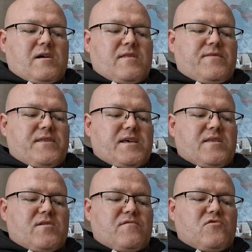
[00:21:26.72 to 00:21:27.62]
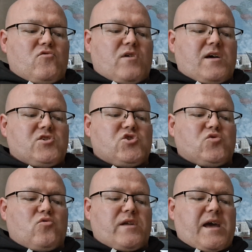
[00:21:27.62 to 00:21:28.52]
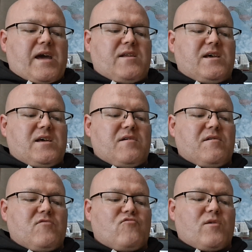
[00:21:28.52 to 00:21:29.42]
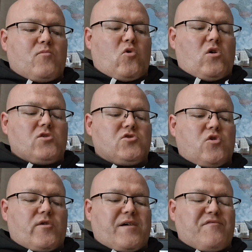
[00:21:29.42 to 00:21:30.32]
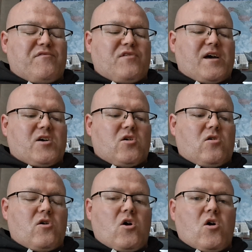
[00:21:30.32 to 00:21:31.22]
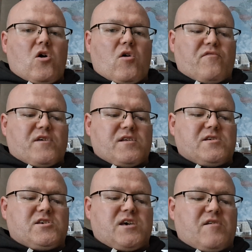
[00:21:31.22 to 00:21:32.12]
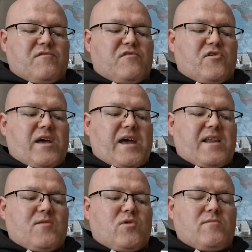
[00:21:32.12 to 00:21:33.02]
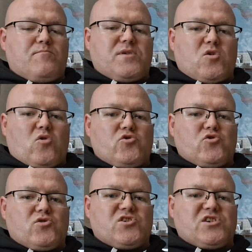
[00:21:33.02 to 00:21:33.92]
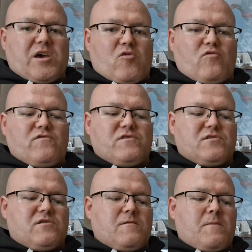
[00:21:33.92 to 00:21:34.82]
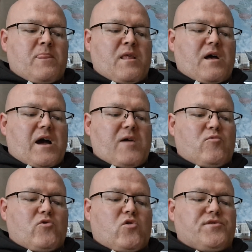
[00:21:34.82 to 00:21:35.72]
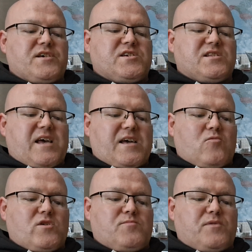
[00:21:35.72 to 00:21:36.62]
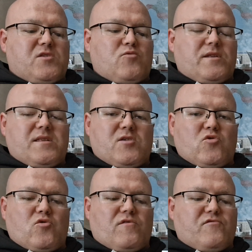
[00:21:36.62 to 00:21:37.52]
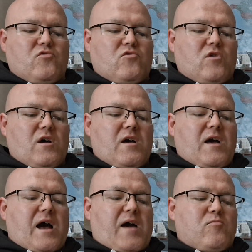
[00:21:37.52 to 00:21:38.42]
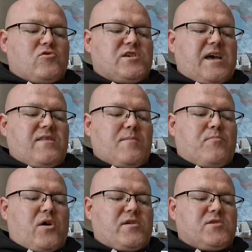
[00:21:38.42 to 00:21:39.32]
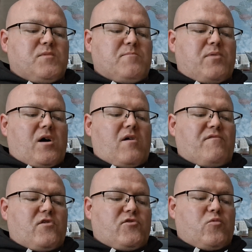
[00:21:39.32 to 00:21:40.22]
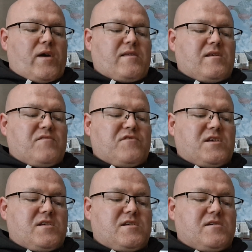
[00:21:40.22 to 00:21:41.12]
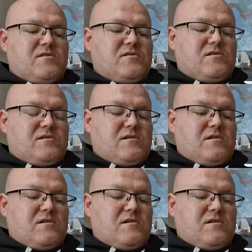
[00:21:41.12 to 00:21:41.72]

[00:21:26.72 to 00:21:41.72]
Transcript: Neither of you has shown any remorse or a flicker of concern for anyone beyond yourselves. I will not distinguish between the two of you. I will set the punishment part for 23 years.